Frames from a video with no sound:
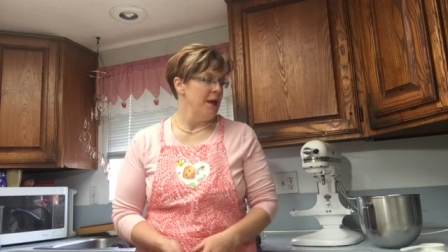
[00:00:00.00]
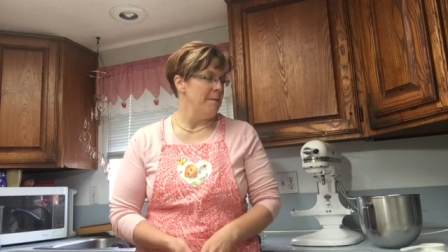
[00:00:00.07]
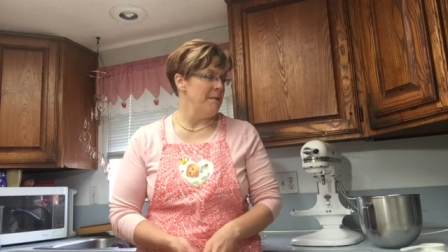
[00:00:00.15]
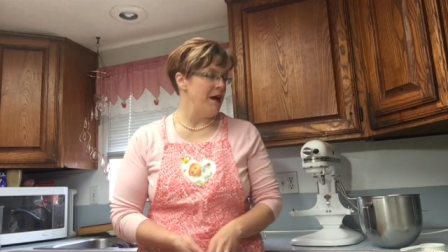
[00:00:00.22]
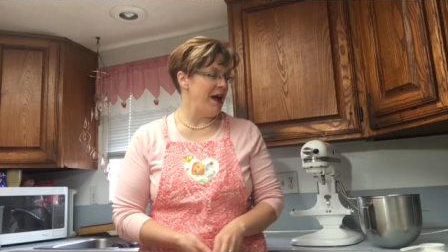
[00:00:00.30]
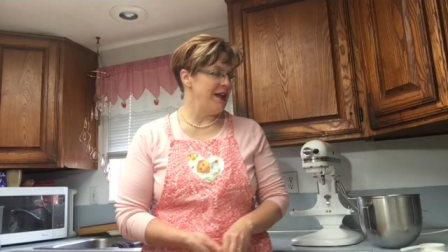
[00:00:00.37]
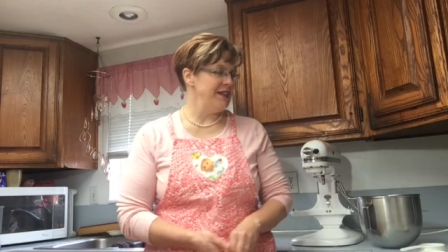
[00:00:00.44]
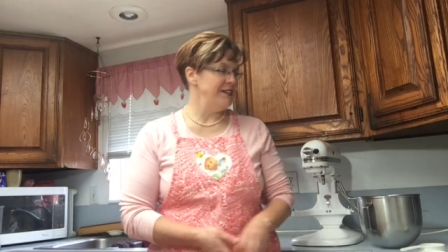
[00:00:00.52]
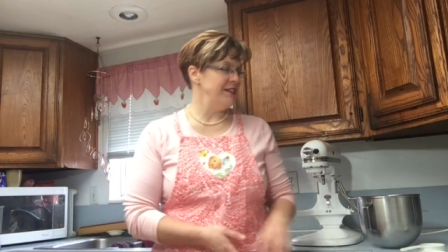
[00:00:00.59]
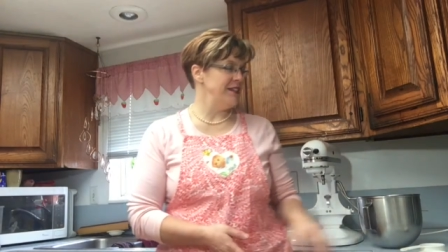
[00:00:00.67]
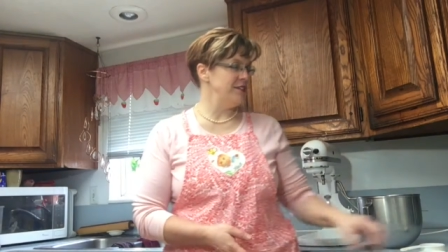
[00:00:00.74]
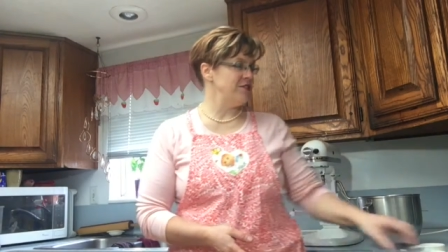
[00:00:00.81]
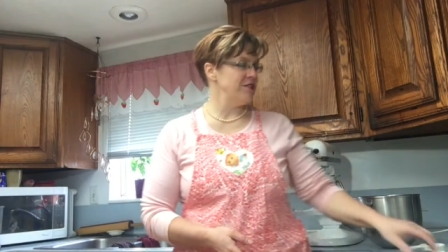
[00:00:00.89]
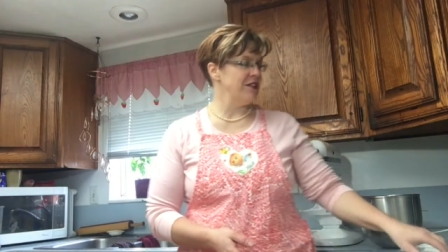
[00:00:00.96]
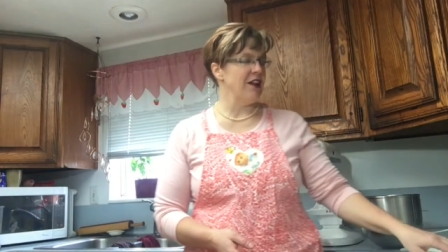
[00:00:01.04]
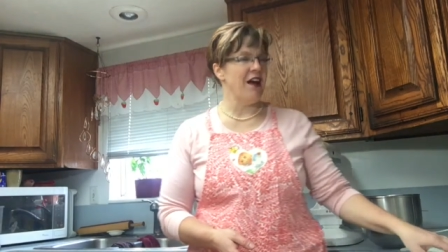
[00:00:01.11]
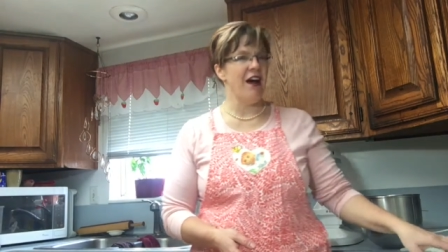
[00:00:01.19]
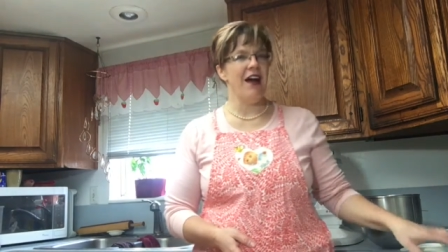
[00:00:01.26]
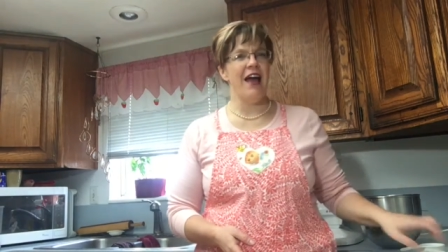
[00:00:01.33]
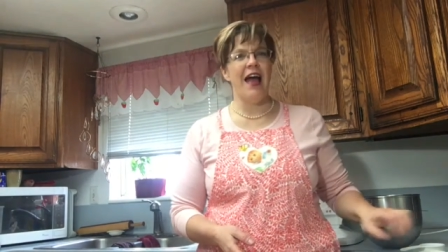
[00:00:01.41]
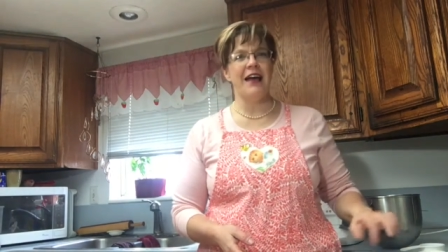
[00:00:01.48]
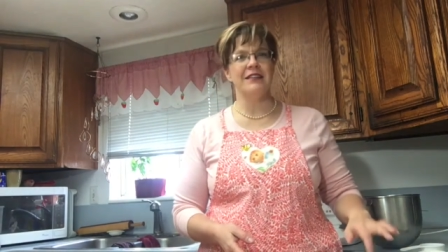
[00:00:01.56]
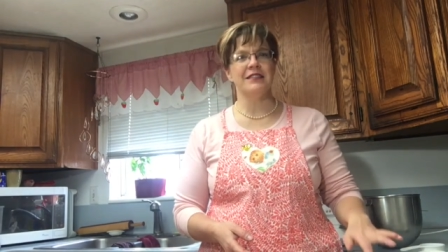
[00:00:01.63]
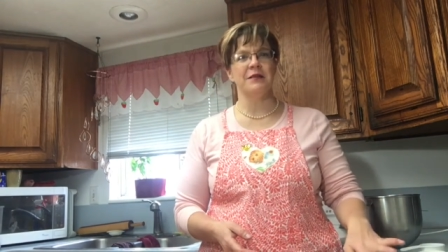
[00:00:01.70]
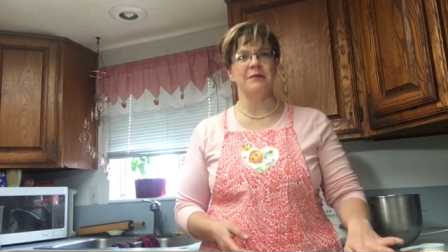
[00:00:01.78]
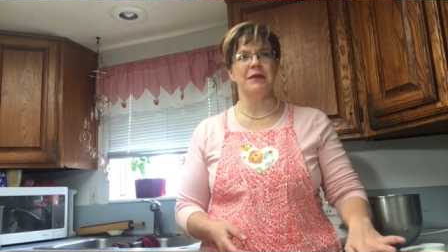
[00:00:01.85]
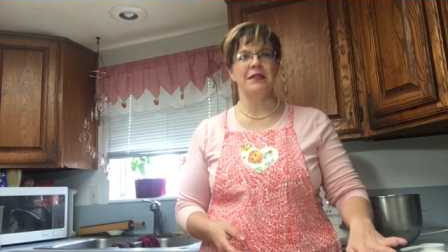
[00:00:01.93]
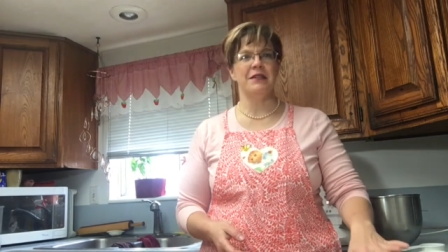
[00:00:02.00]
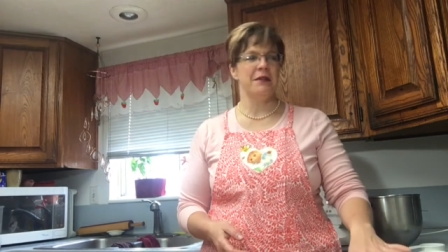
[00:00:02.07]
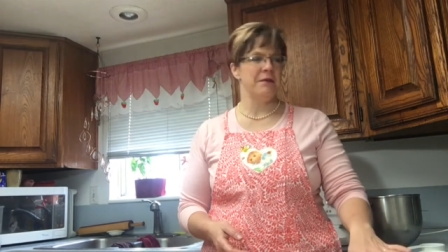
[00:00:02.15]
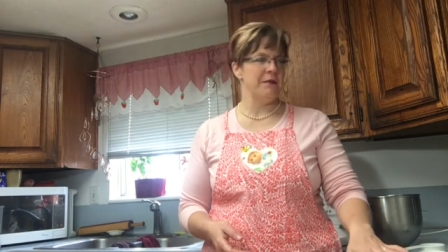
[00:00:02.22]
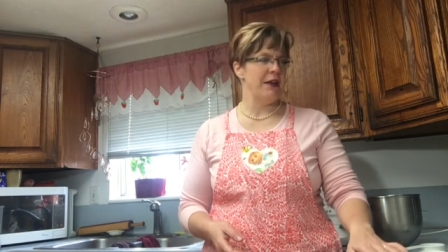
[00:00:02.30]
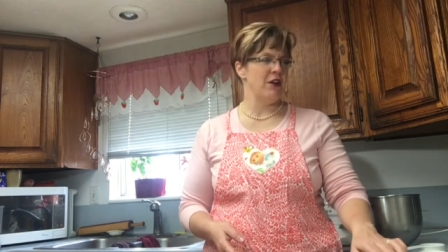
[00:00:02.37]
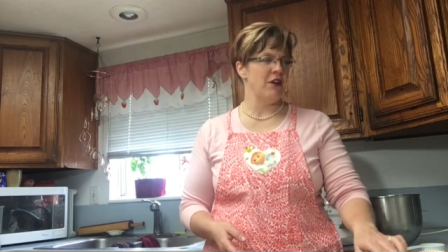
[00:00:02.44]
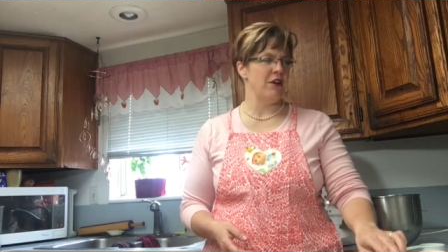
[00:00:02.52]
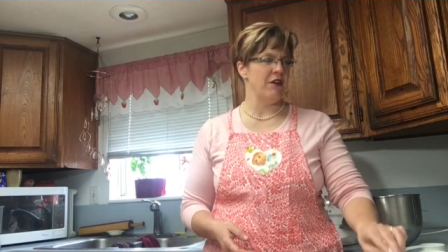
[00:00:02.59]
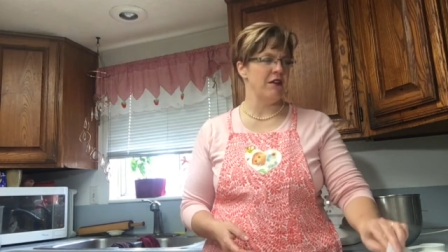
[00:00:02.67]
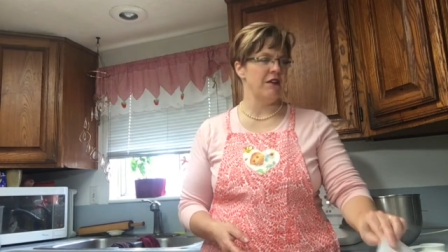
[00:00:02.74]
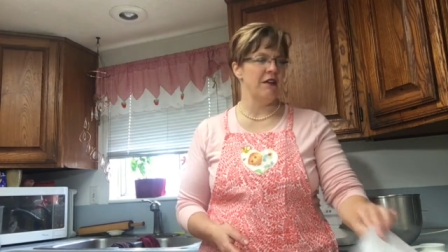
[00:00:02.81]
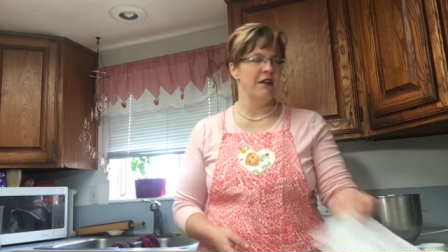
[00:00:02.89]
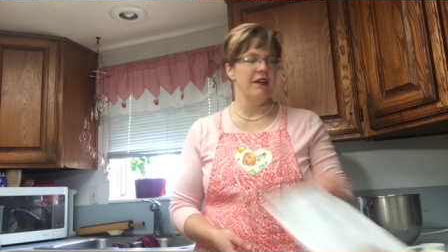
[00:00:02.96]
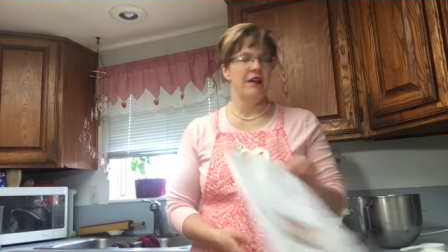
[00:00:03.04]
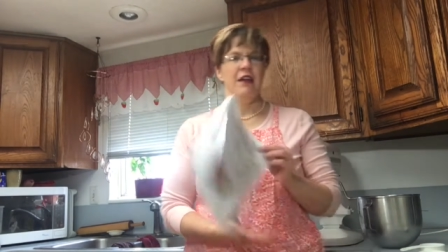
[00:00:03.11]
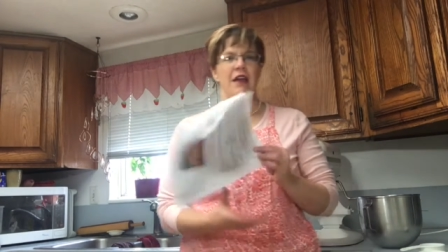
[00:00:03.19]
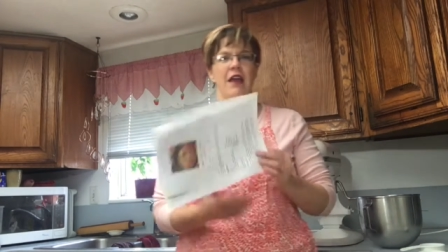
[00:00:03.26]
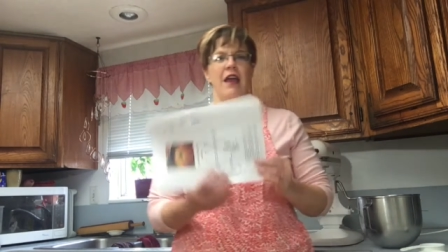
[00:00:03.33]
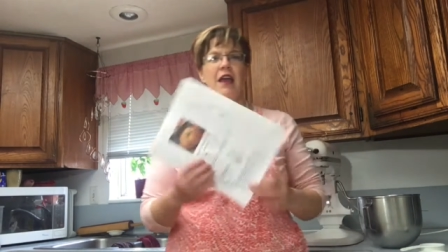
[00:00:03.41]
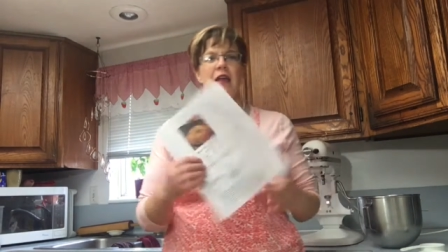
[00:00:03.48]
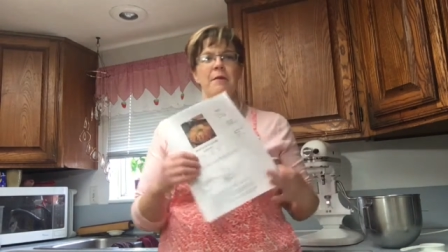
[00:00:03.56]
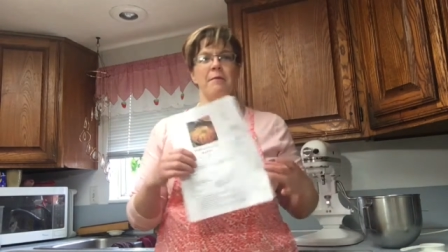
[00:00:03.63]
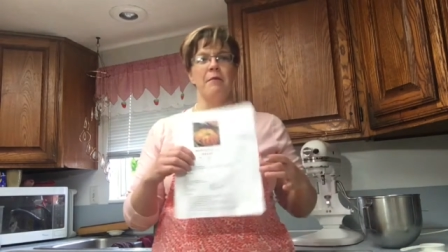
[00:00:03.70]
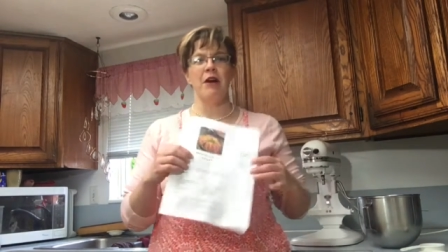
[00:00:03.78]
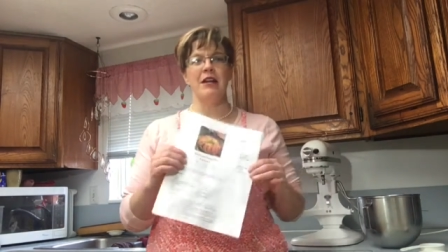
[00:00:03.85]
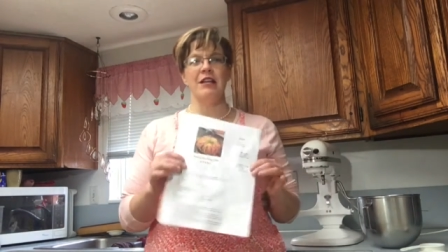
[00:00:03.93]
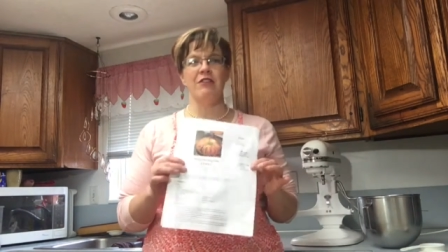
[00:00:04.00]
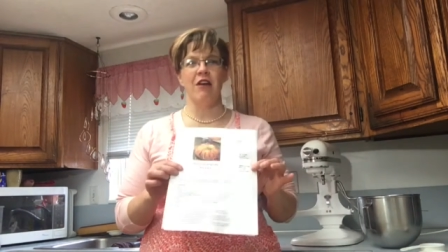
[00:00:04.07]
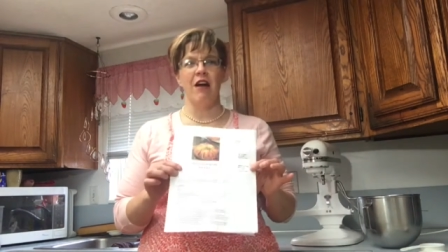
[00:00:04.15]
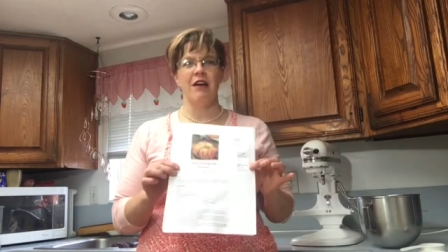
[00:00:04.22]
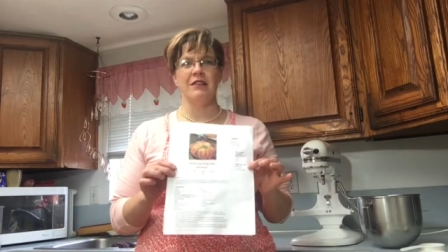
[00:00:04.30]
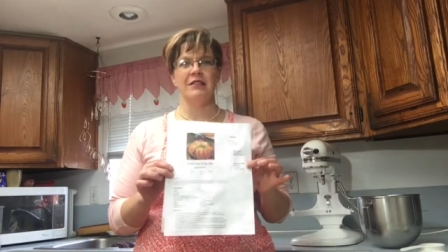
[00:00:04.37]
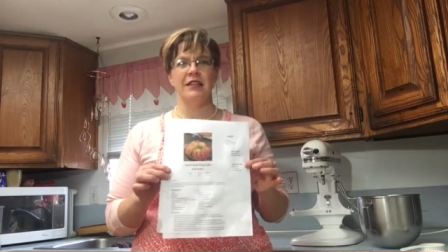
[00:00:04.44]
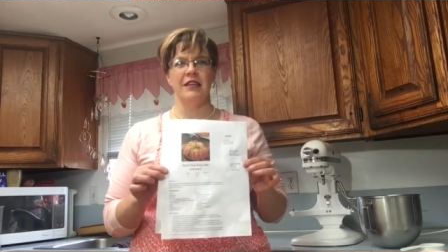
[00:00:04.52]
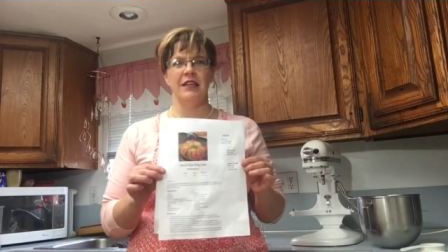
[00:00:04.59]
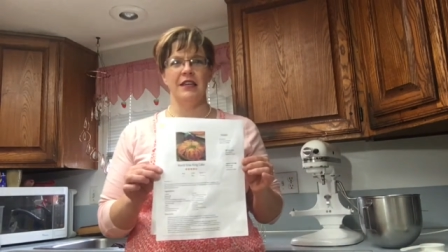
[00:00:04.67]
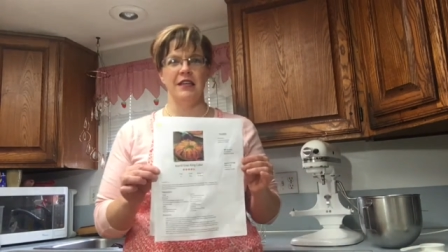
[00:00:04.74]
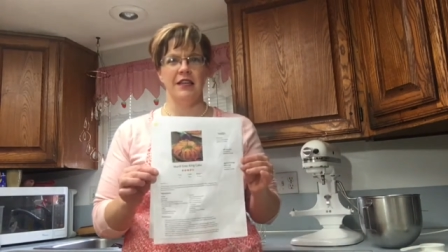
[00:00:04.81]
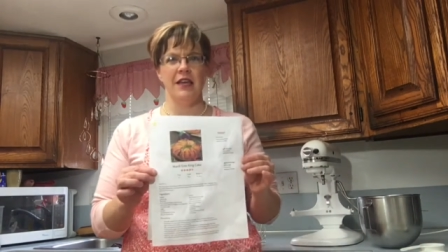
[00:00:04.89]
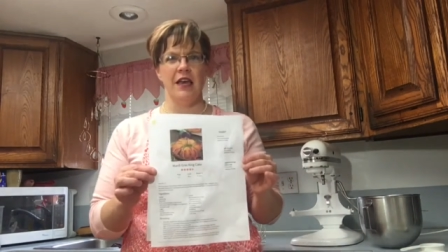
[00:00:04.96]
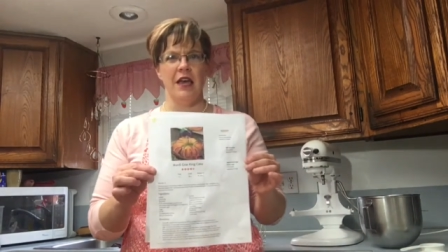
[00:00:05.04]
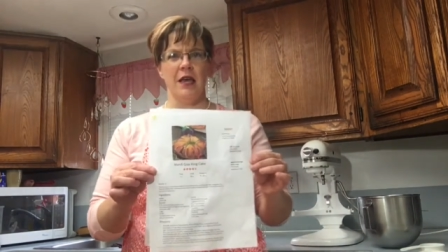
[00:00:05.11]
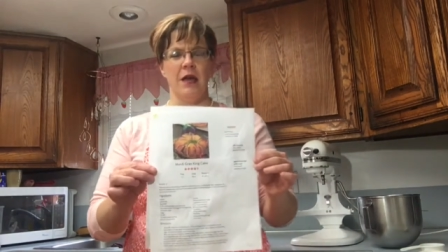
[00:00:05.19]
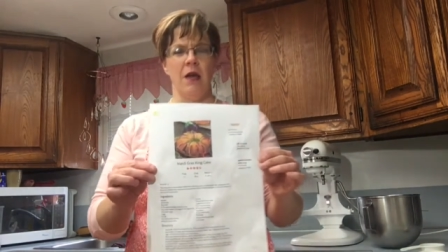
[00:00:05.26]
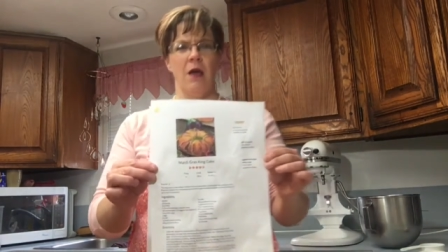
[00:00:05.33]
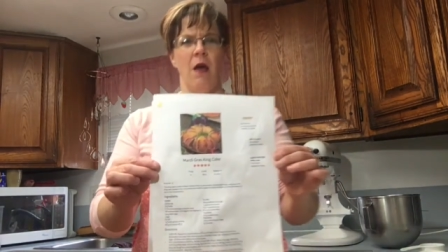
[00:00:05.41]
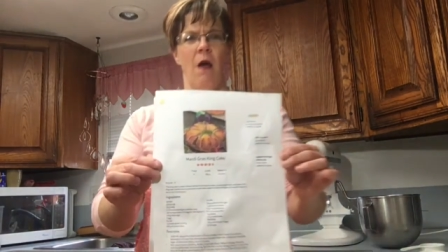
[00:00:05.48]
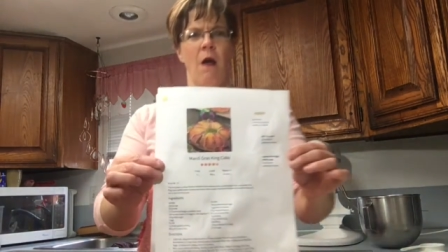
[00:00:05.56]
My sister-in-law asked me to make her a Mardi Gras king cake.